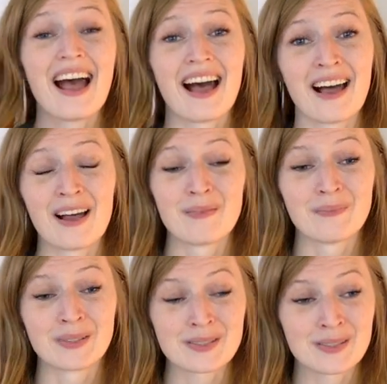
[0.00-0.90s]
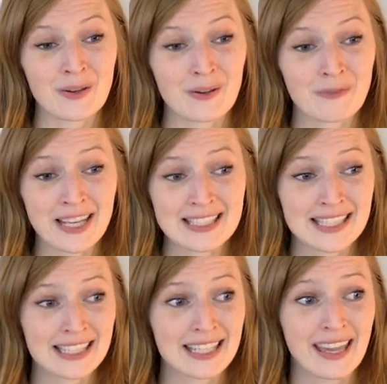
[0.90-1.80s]
Um, so
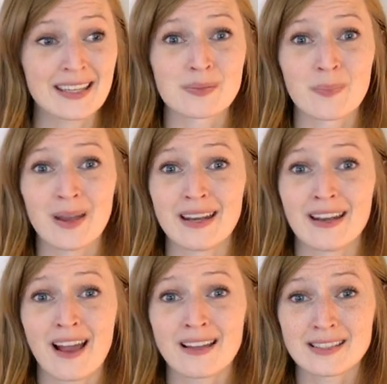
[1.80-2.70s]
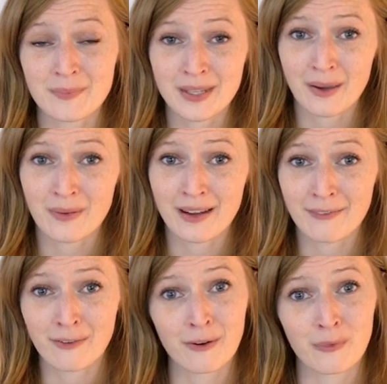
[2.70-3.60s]
fascinating case but not something I would
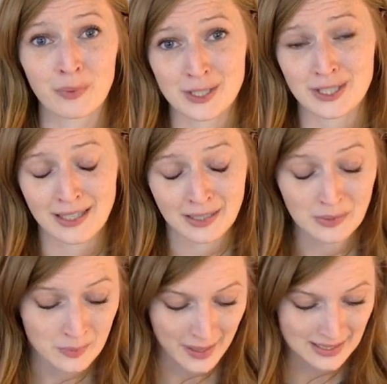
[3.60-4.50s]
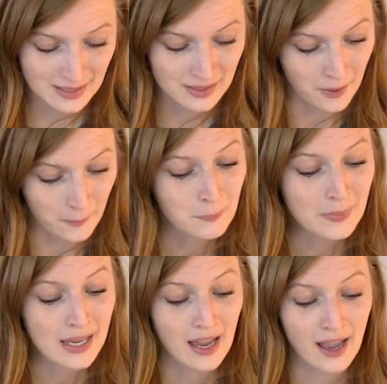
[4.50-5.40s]
ever wish on anyone's pet. So
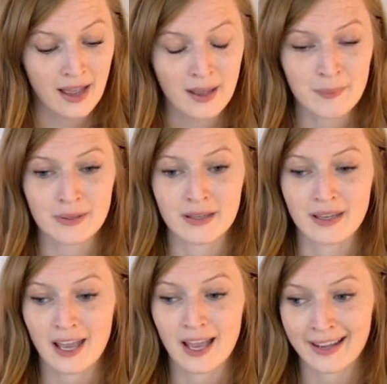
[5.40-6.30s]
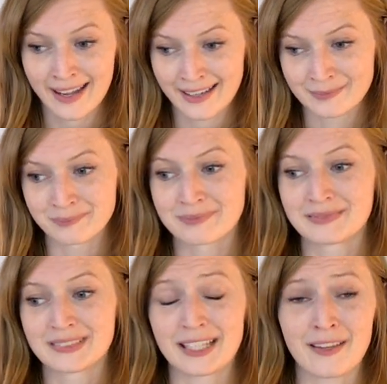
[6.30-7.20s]
um, again,
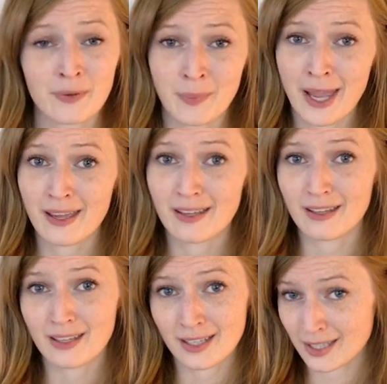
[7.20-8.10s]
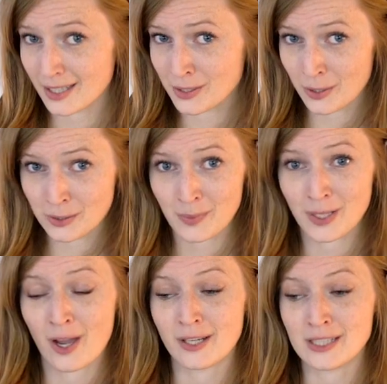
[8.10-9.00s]
if your pet is known to be
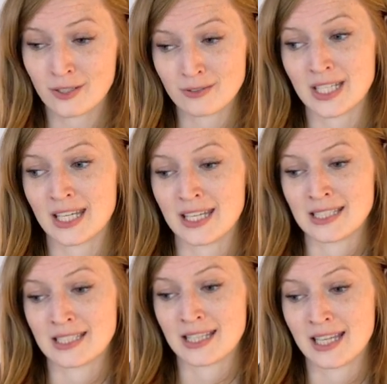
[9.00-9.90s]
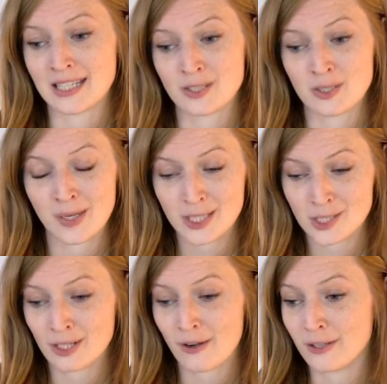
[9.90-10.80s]
naughty, known to get into things, just make
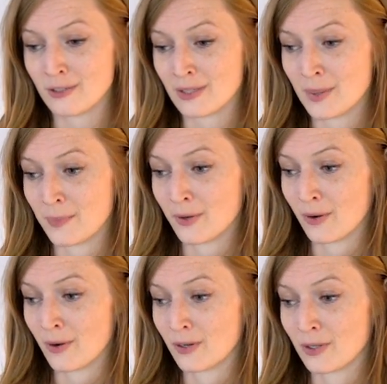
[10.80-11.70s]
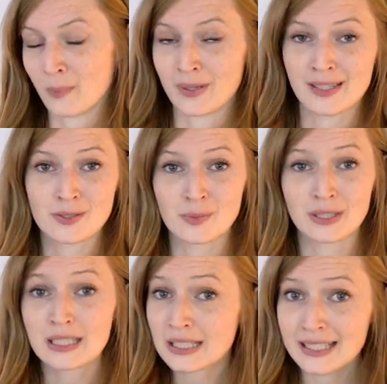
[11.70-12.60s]
sure you keep your, your place
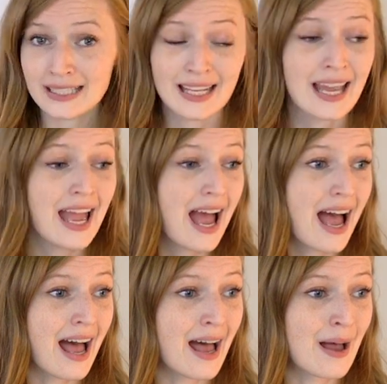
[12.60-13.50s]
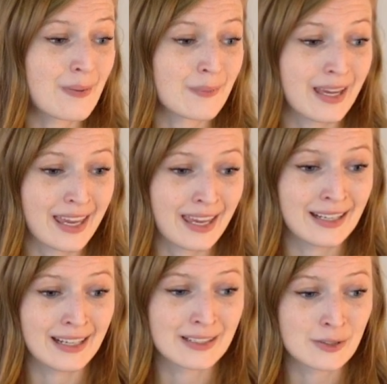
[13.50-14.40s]
really clean um,
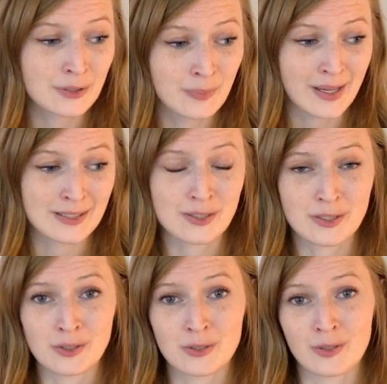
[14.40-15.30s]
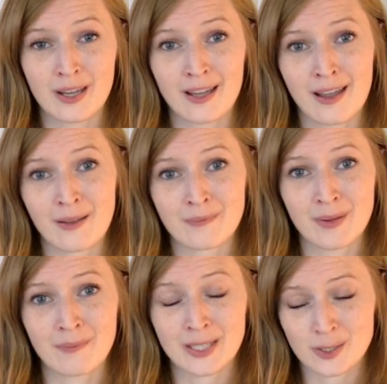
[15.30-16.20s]
and, and do your best to um,
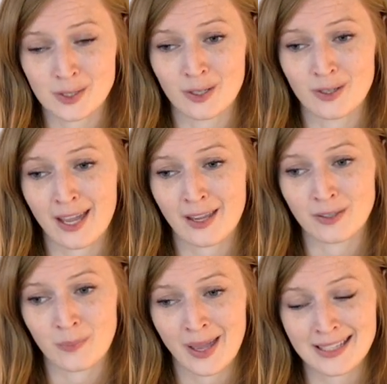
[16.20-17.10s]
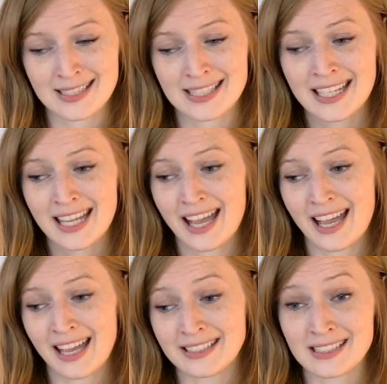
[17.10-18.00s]
make sure that your pet
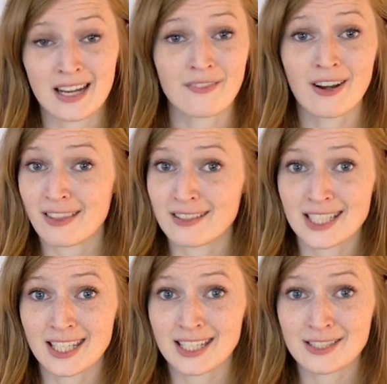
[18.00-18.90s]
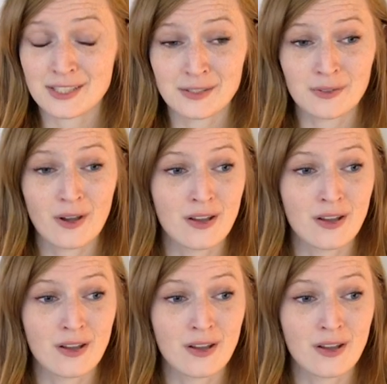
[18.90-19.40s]
uh, doesn't have anything to get into.